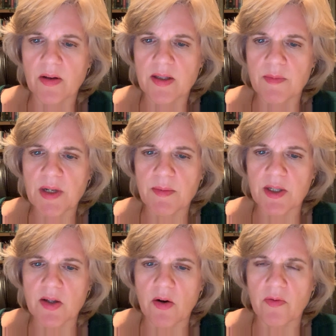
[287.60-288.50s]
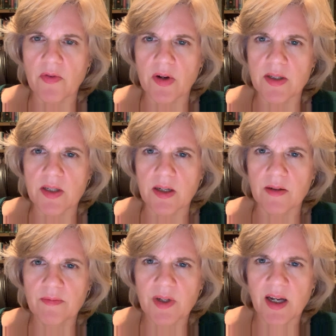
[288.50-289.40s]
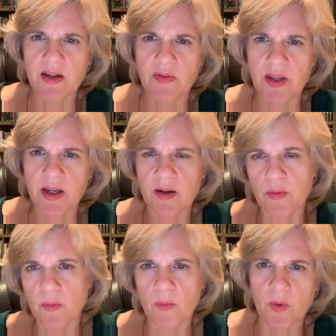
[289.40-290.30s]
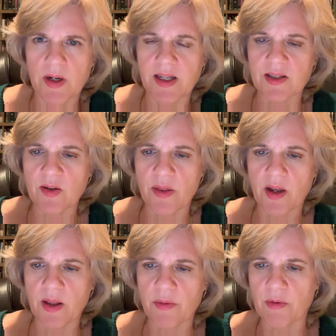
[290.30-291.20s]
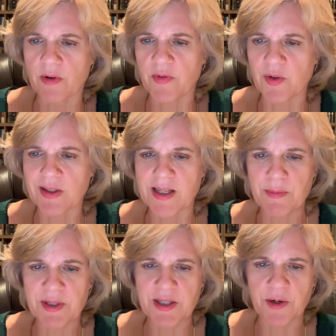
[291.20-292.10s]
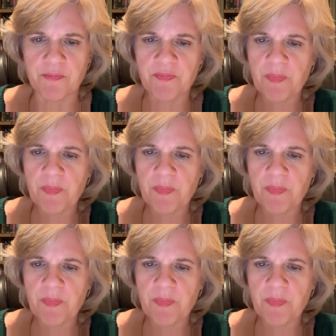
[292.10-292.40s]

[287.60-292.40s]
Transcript: sometimes it's hard for us to kind of think what it is, so I thought I'd throw in a few examples there.